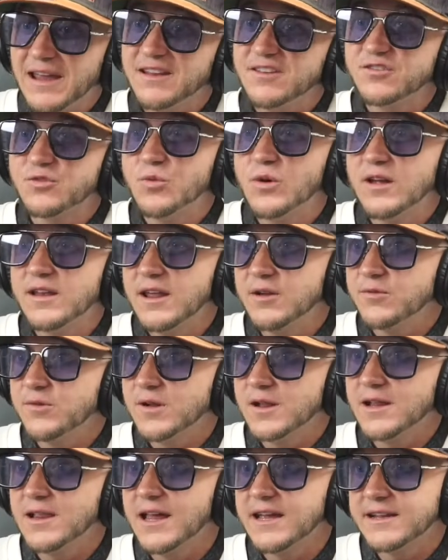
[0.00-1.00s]
-1, I
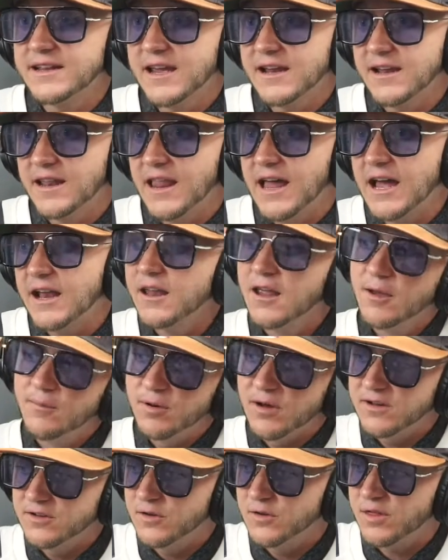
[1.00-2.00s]
really like that a lot.
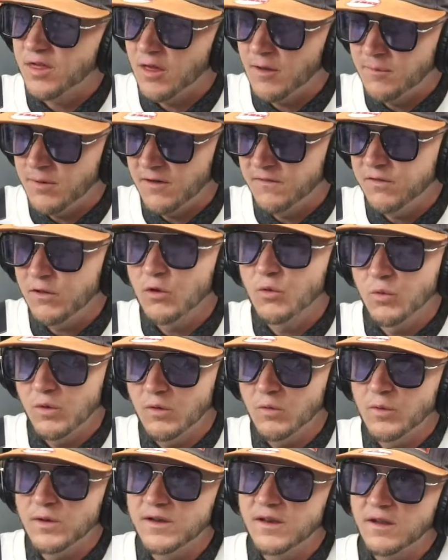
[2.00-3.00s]
But I do think Buffalo
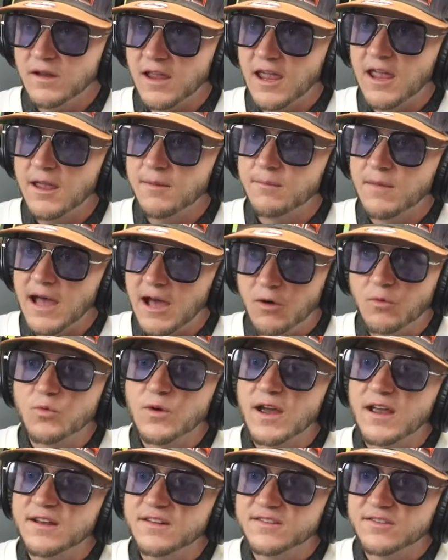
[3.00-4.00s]
will win the game
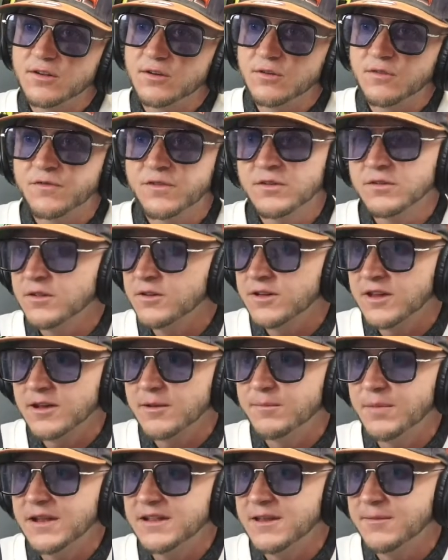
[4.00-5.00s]
outright. So if you're looking
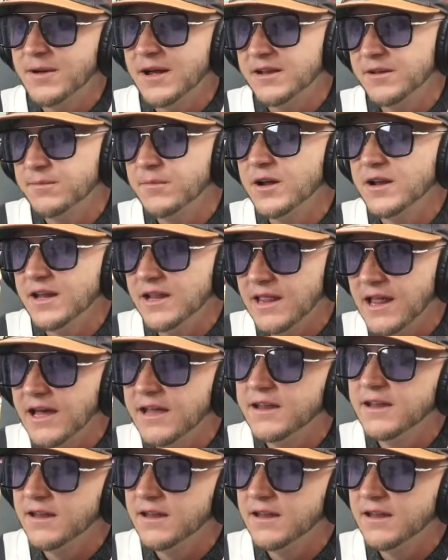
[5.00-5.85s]
to bet them on the money line.